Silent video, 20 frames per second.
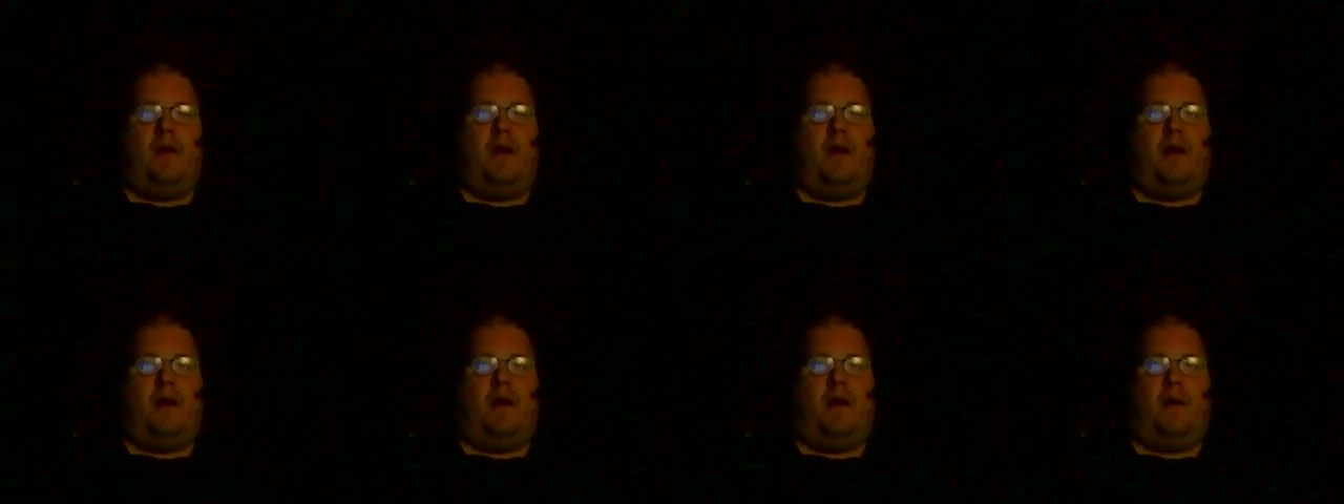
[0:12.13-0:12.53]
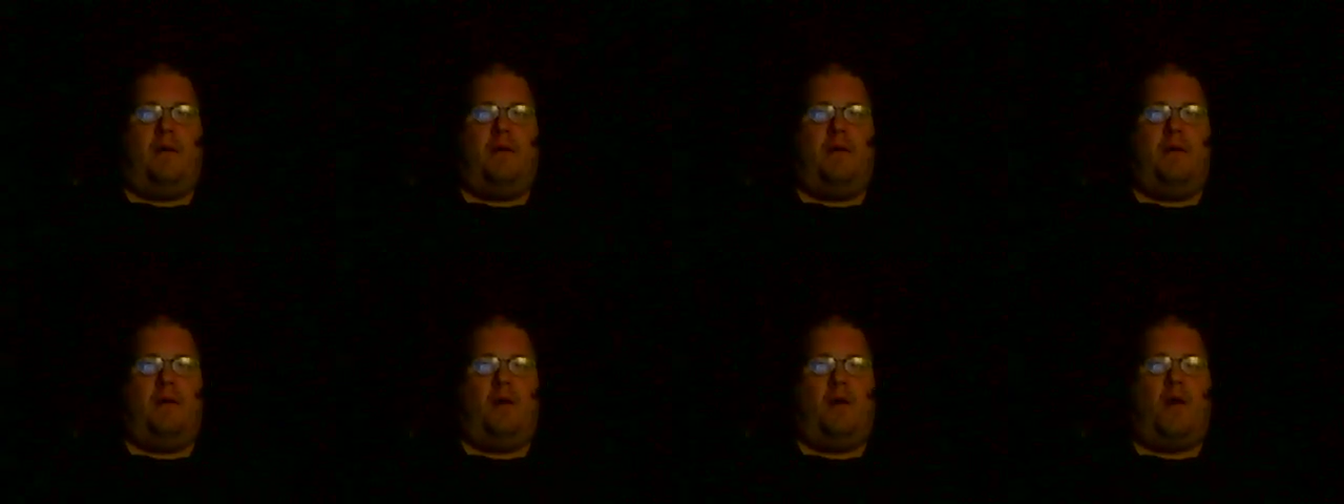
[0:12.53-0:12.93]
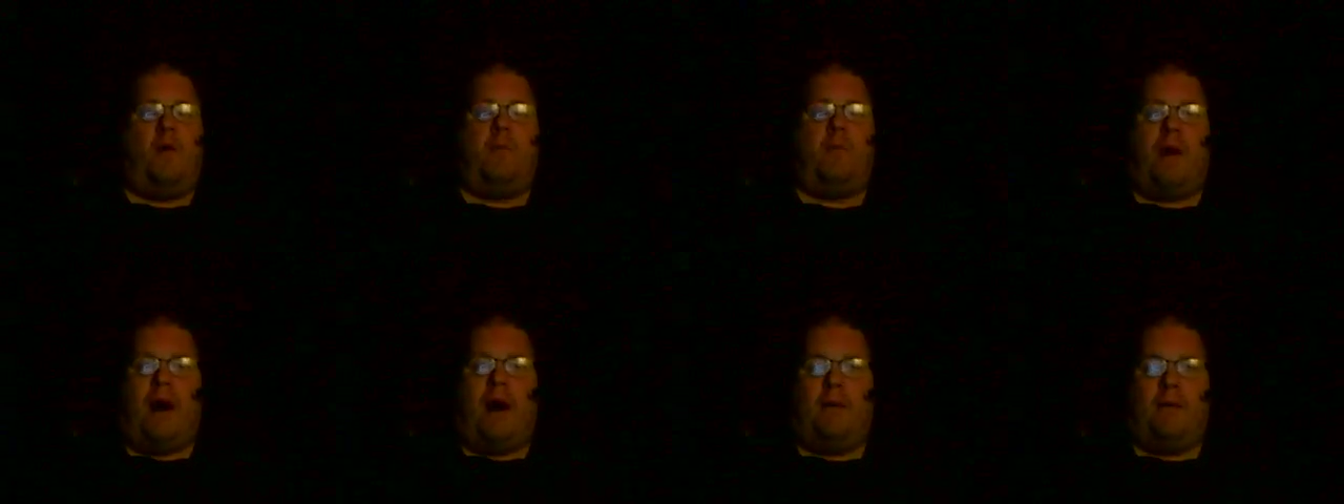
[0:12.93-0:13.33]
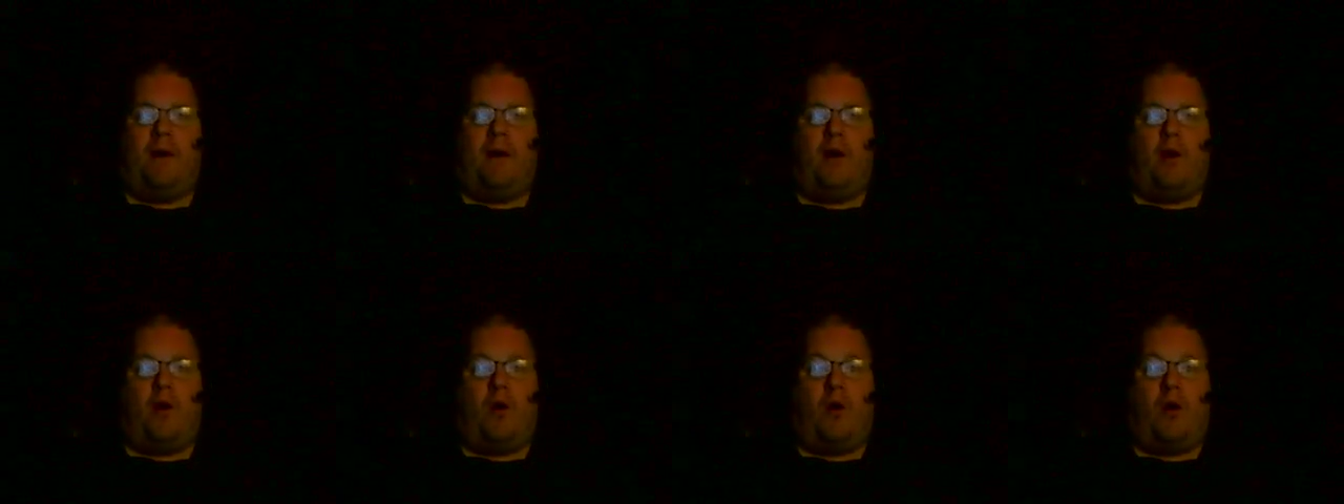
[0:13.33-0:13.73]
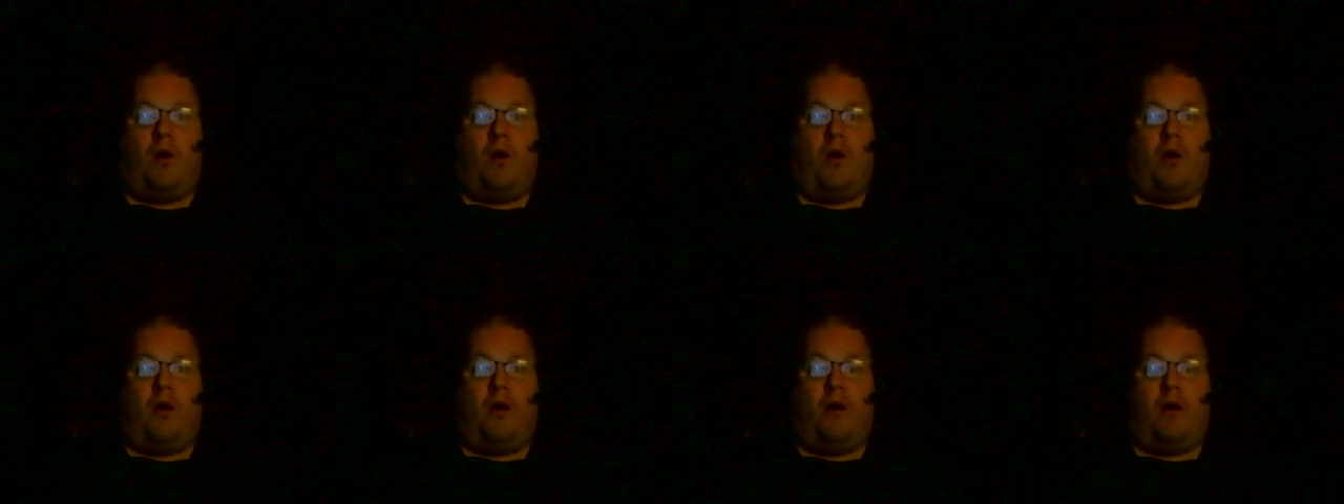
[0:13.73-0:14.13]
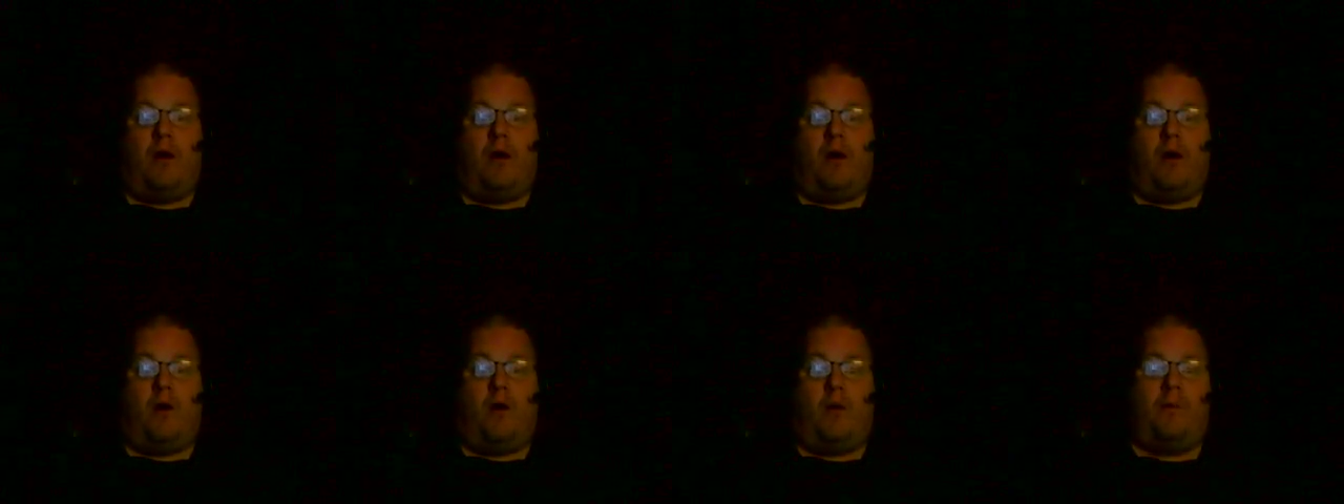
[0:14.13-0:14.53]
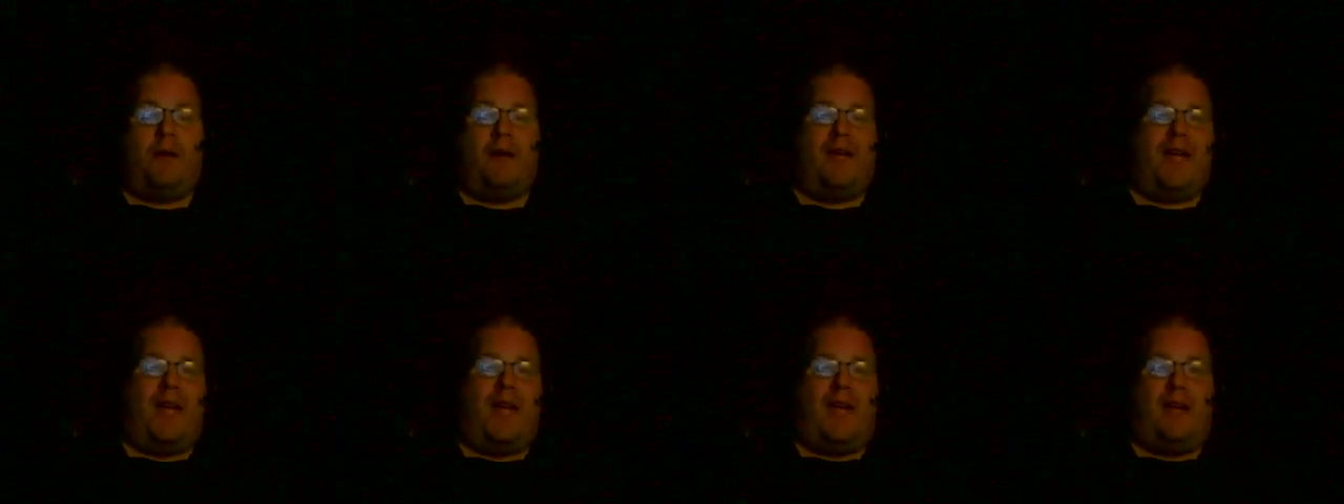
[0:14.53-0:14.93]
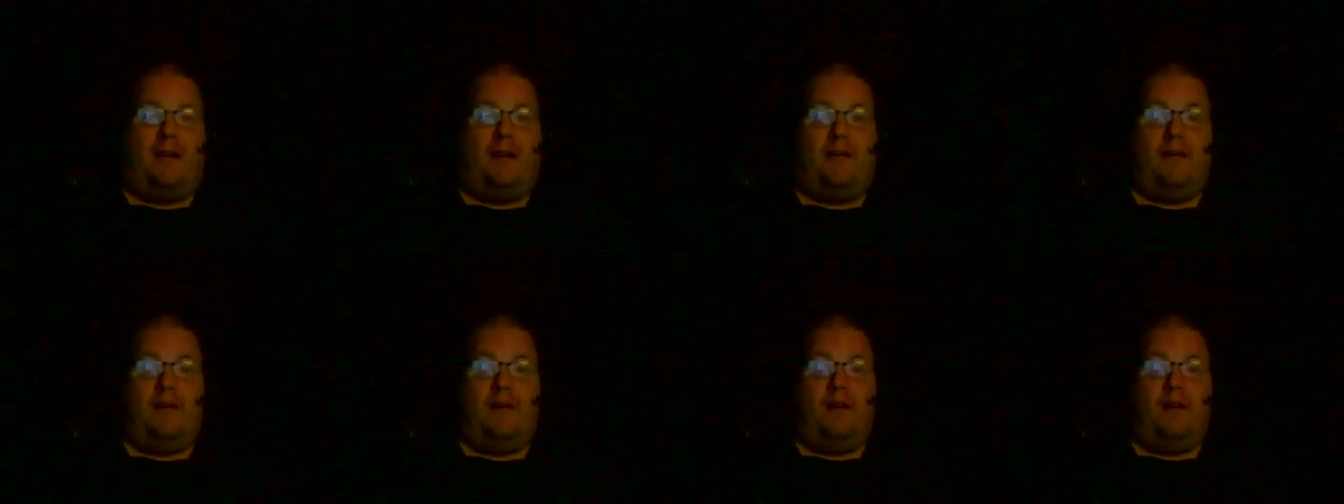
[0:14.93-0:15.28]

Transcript: Obama or McCain,